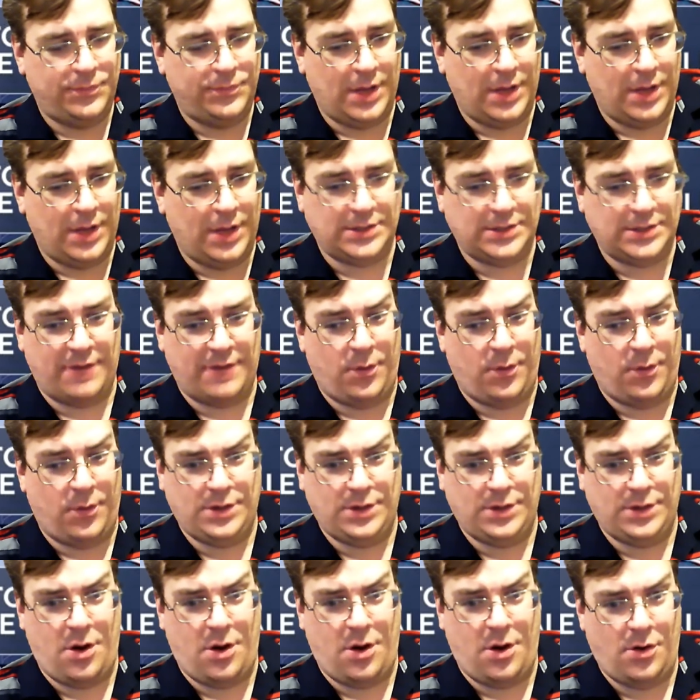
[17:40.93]
As everyone
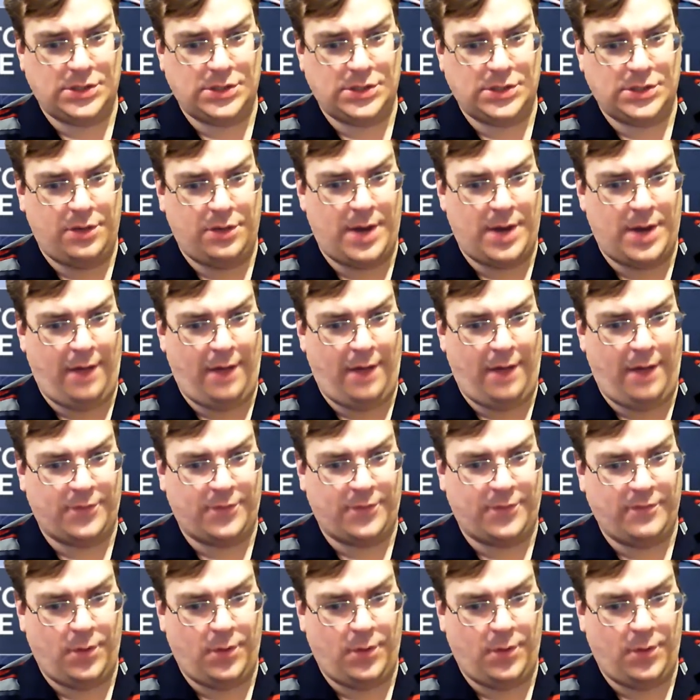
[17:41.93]
knows, they were hell for
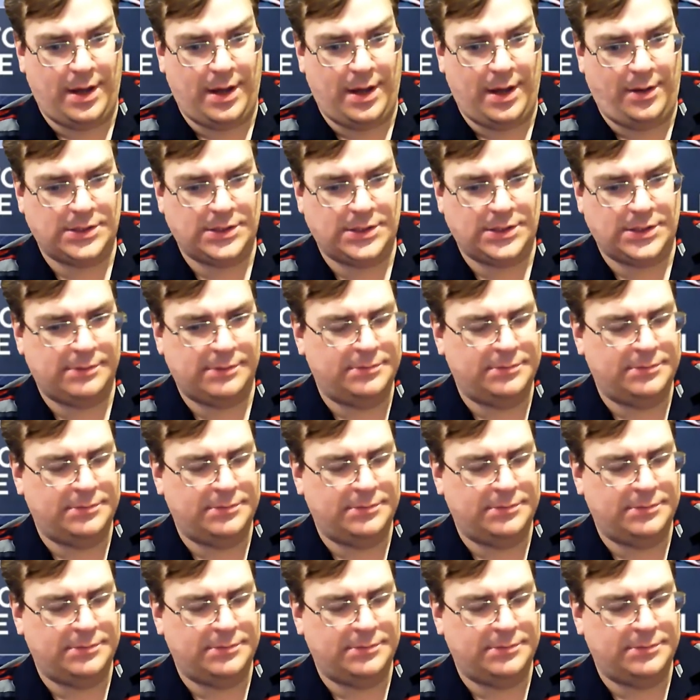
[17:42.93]
everyone else.